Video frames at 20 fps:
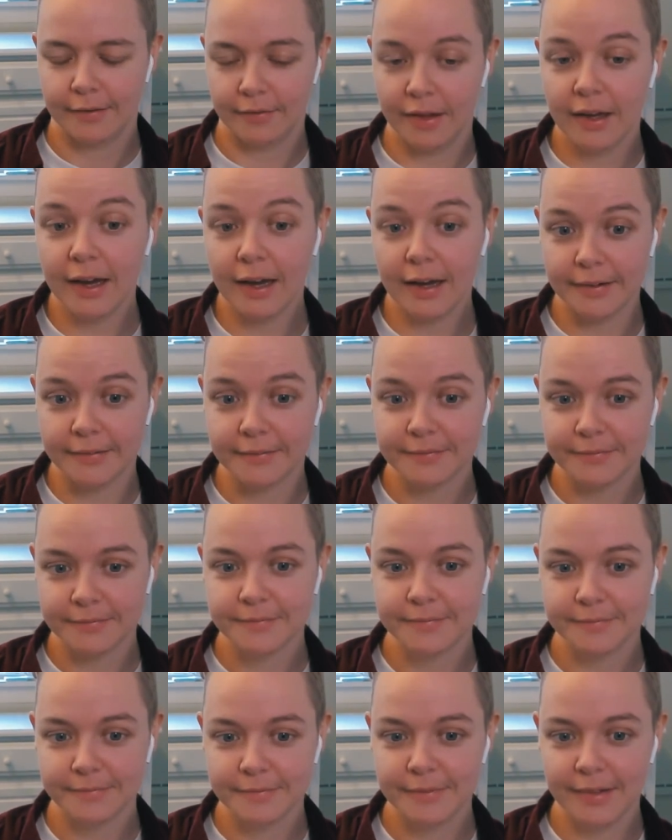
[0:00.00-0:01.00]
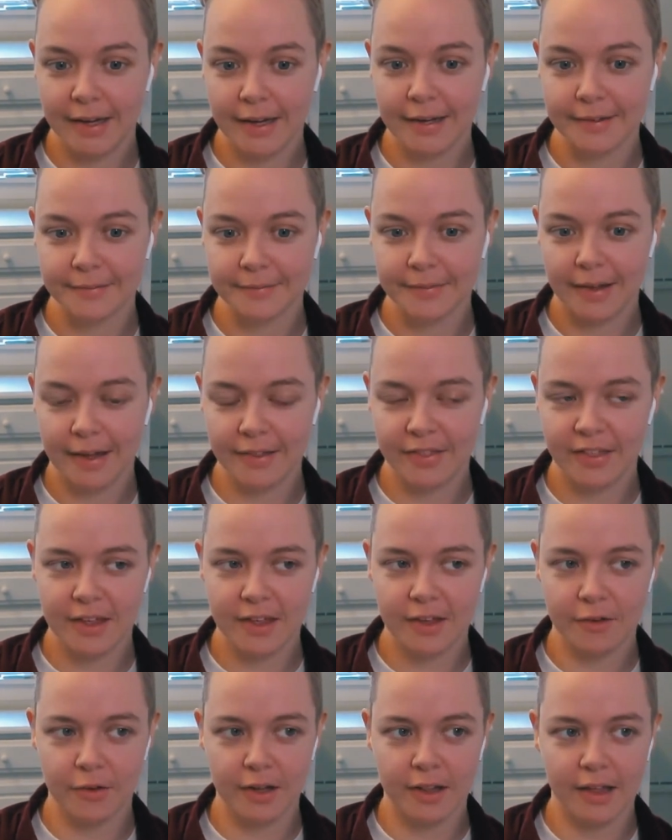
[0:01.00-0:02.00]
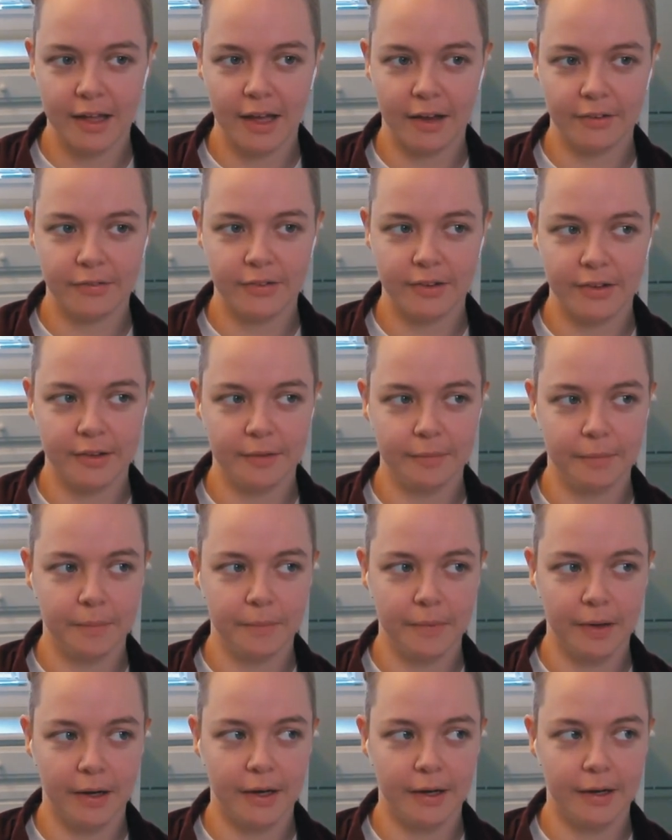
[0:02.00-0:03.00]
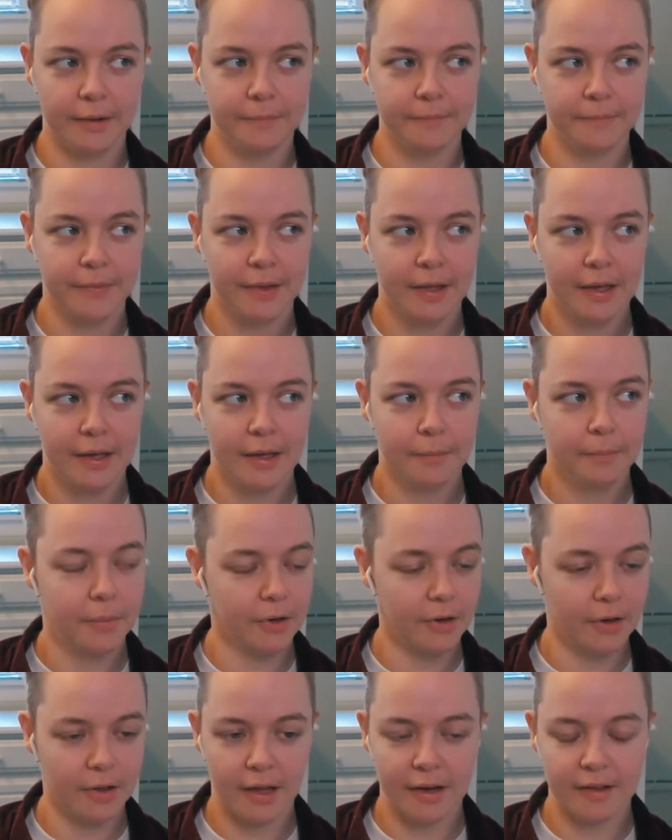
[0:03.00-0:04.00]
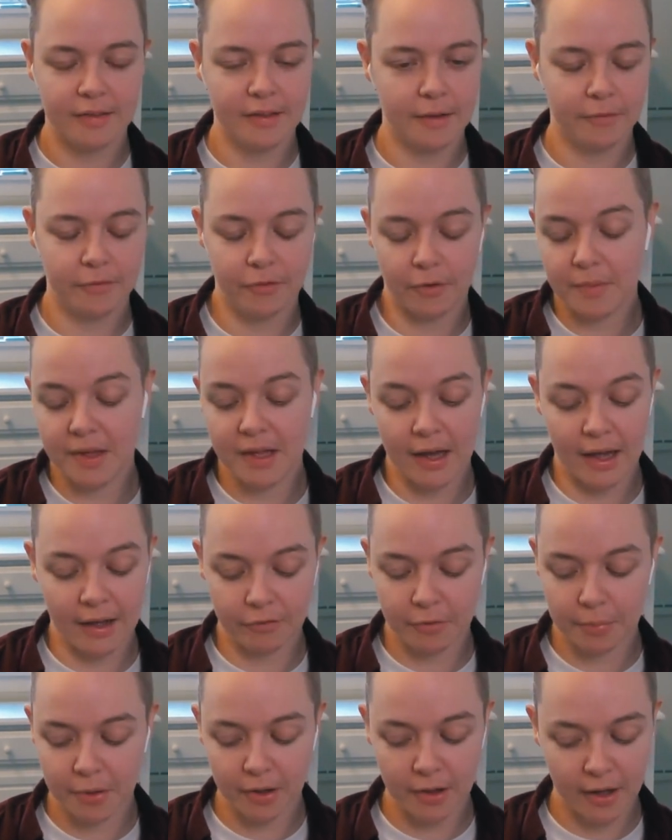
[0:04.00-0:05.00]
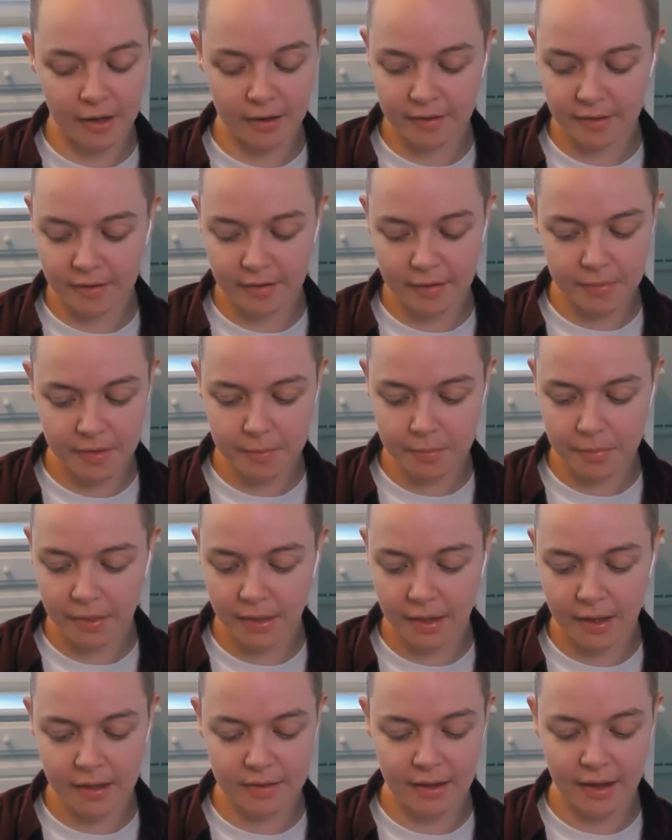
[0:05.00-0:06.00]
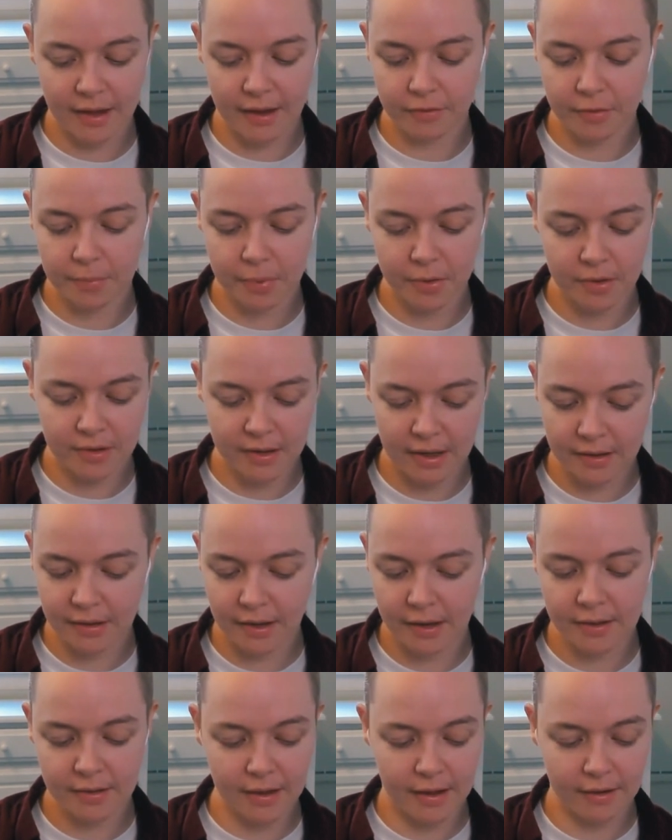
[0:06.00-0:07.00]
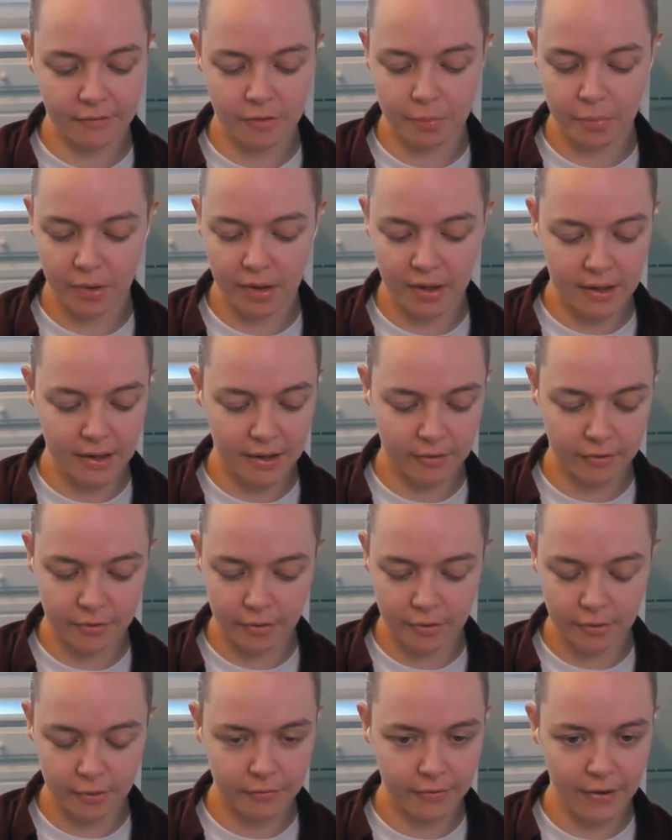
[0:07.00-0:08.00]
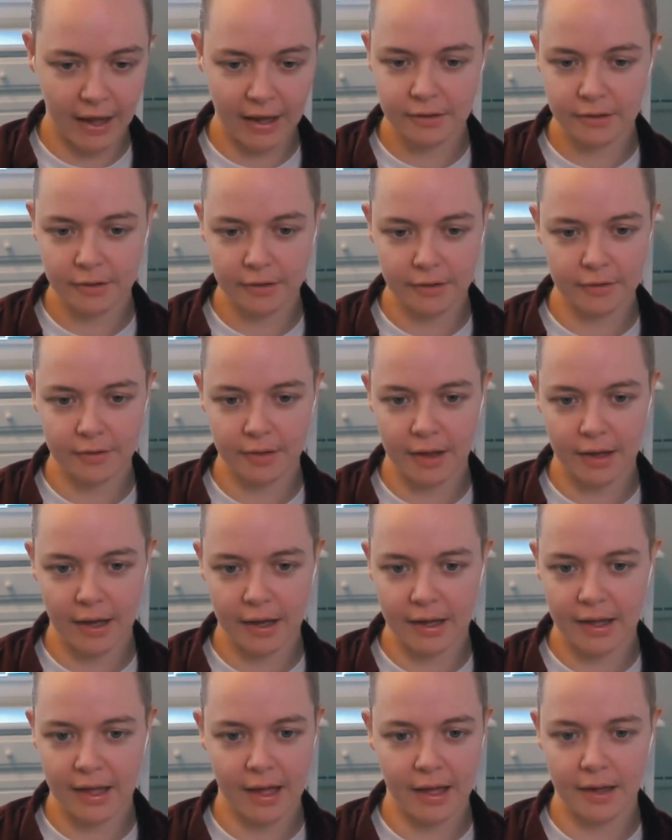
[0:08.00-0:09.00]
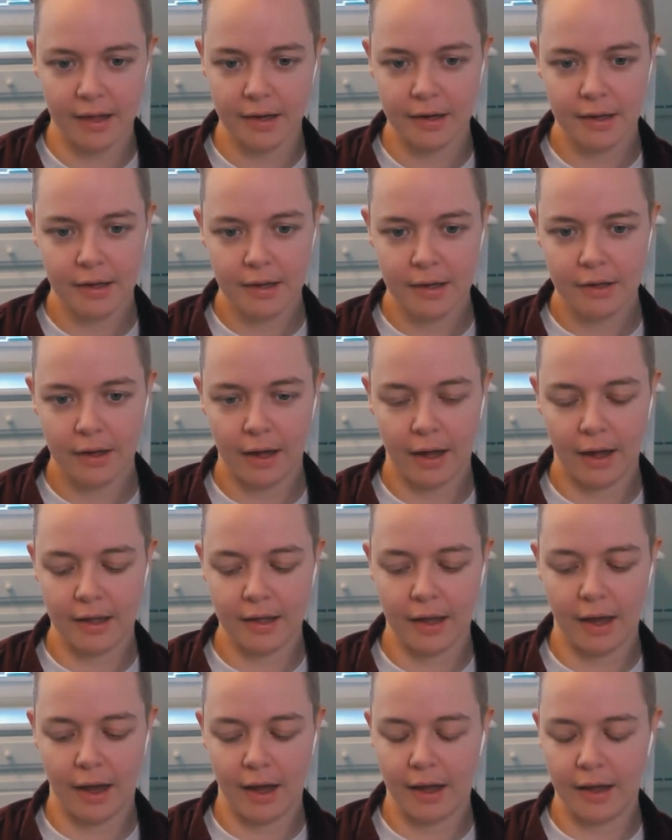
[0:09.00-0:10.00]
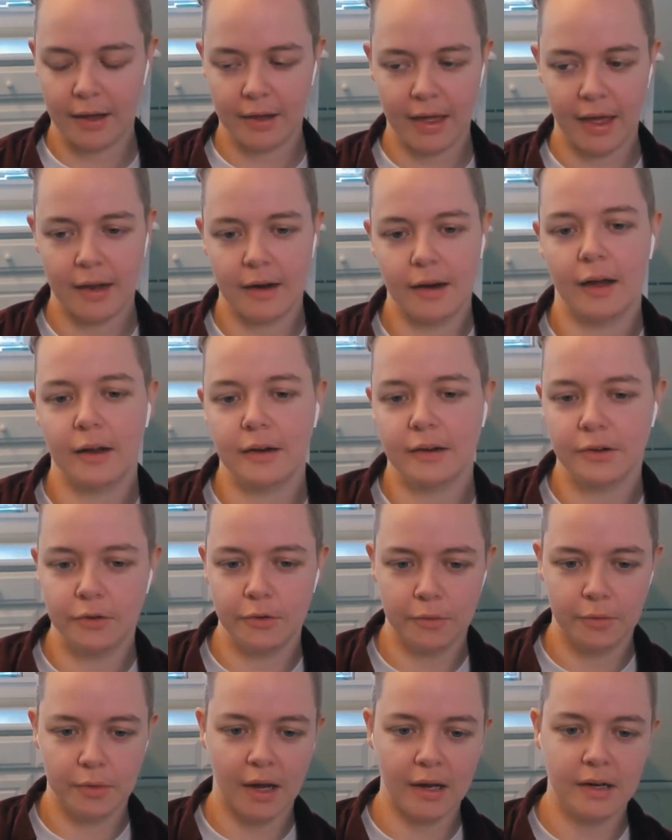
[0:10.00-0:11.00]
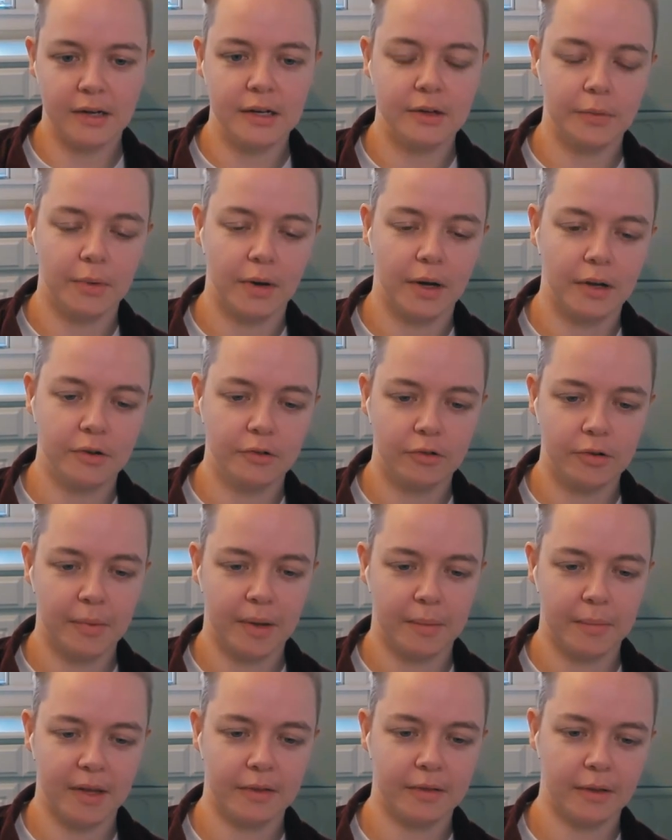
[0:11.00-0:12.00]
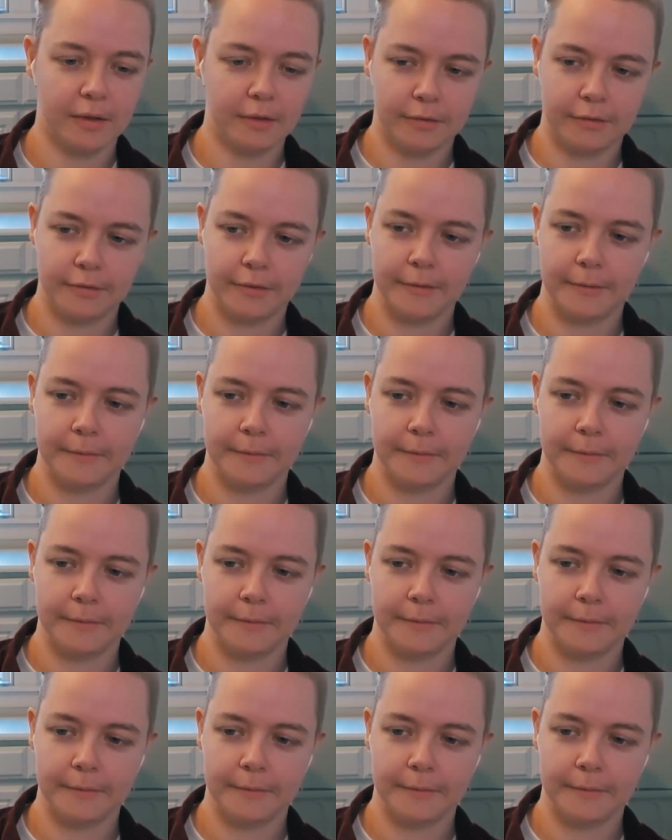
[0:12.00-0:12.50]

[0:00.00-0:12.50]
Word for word: Yeah, yeah. I think you really have to um, put a lot of for me. I have to put a lot of systems in place. I have to put deadlines. I have to bring in external factors. Like I can't. I I cannot do ninety to hundred by myself.